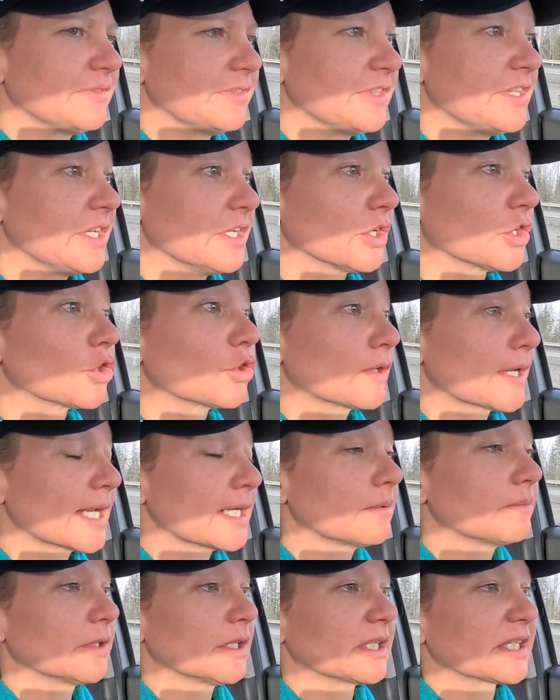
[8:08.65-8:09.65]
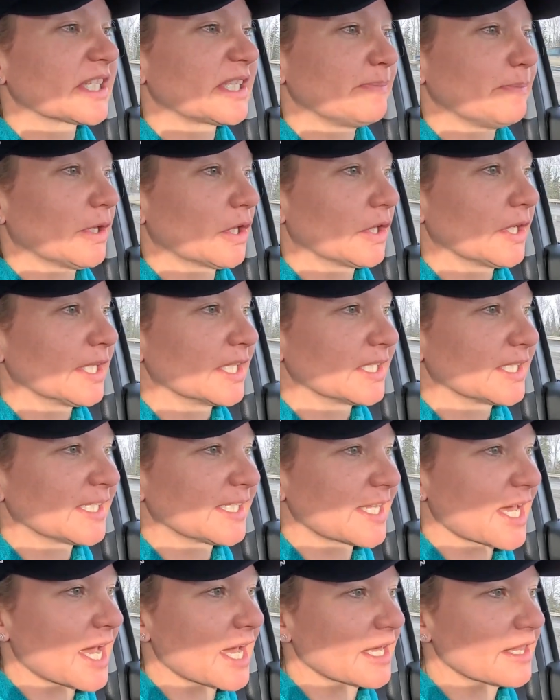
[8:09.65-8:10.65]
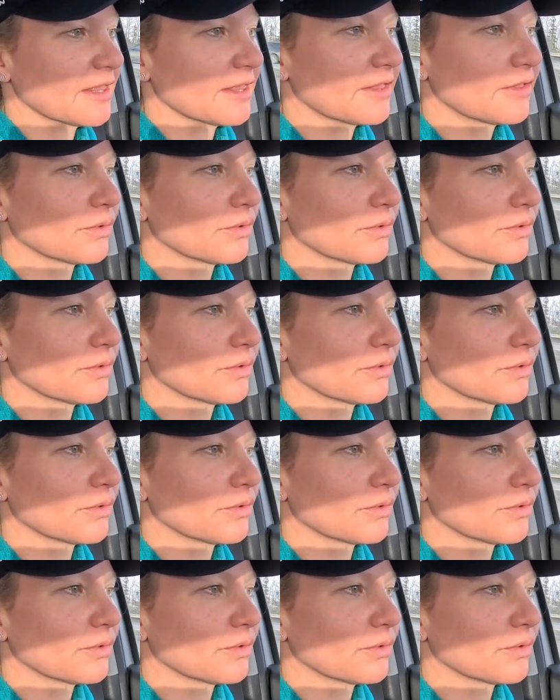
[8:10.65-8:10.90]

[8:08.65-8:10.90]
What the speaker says: the incredible experience that